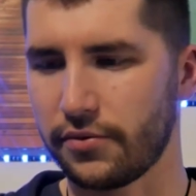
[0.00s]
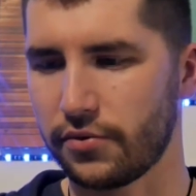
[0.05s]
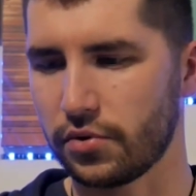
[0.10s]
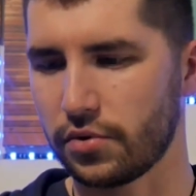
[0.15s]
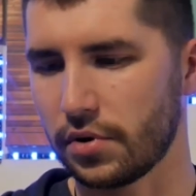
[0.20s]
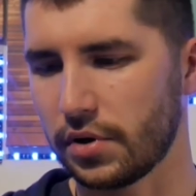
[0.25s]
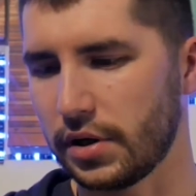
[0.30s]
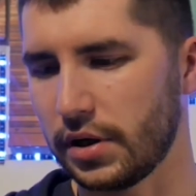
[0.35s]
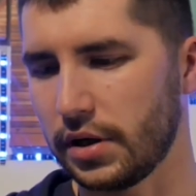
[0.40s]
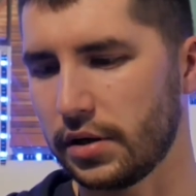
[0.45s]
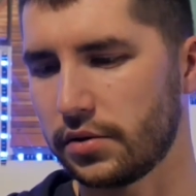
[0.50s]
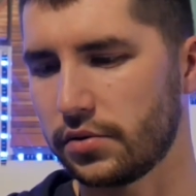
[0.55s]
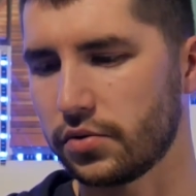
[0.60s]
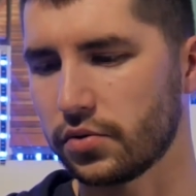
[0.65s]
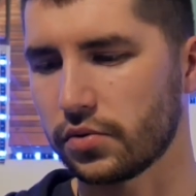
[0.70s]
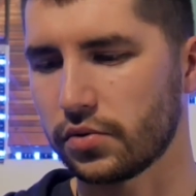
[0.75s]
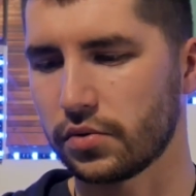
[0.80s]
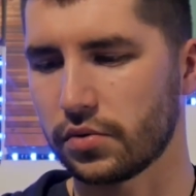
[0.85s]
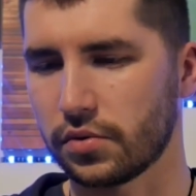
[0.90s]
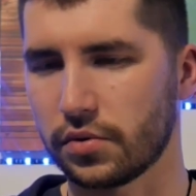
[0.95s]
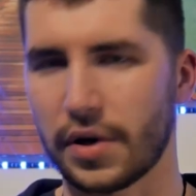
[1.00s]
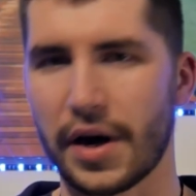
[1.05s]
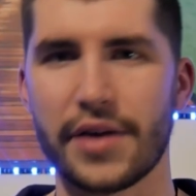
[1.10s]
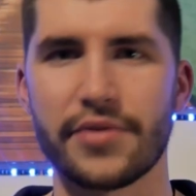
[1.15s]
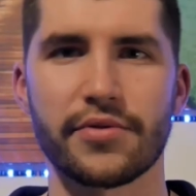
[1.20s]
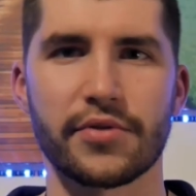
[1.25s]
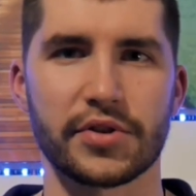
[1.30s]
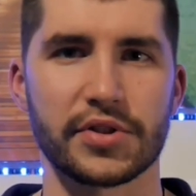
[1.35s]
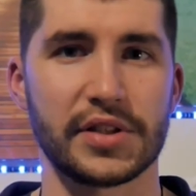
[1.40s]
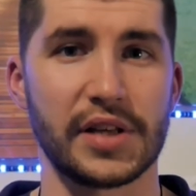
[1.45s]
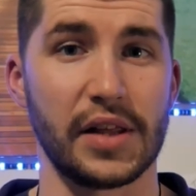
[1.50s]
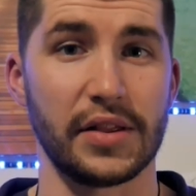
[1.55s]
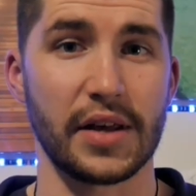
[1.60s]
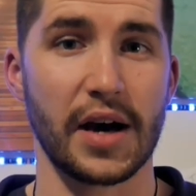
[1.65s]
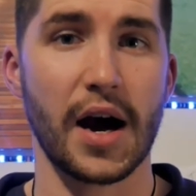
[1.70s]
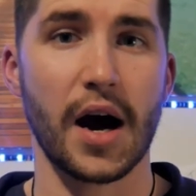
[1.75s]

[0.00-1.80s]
if you don't need to understand